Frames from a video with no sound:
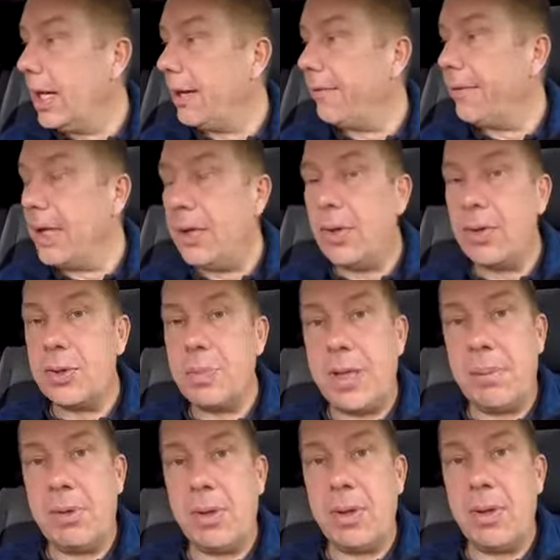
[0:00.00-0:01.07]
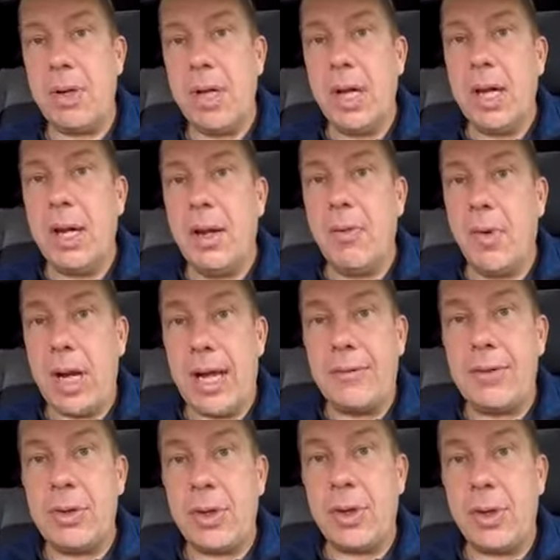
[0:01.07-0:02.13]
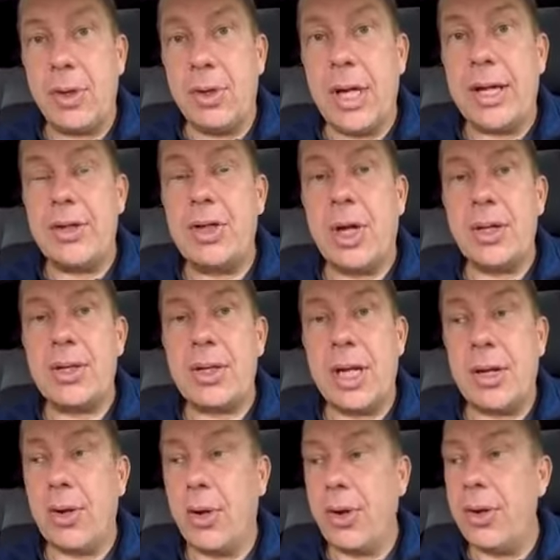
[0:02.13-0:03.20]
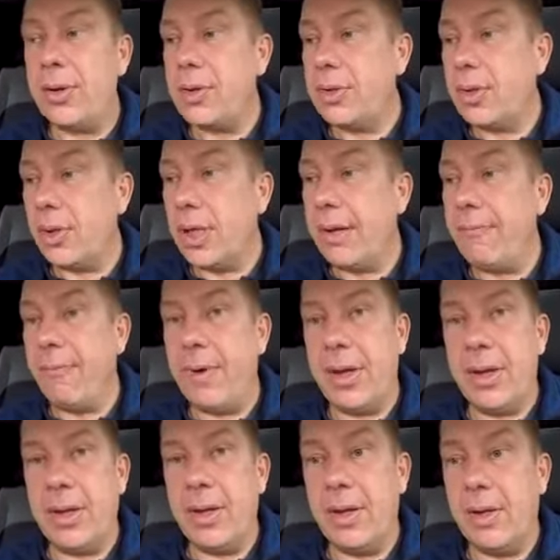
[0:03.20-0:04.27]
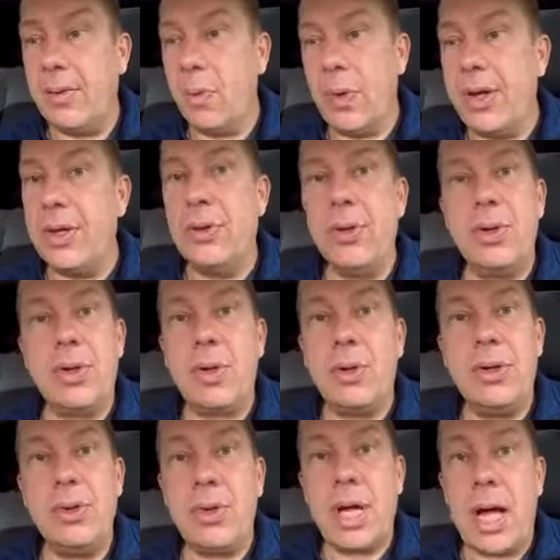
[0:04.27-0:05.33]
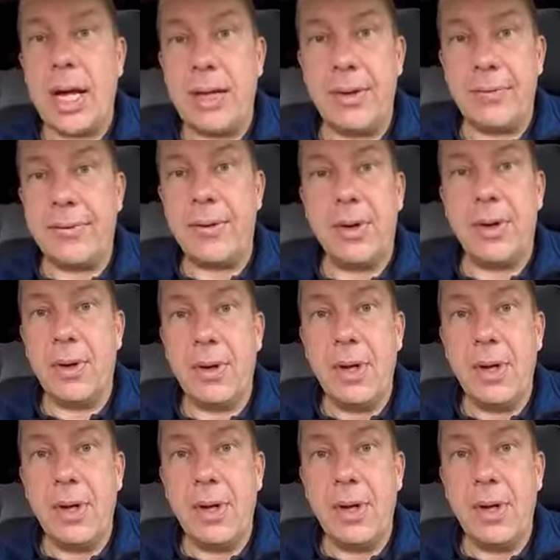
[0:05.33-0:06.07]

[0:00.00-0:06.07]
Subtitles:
And I think those people will have to adjust and learn to live with a new kind of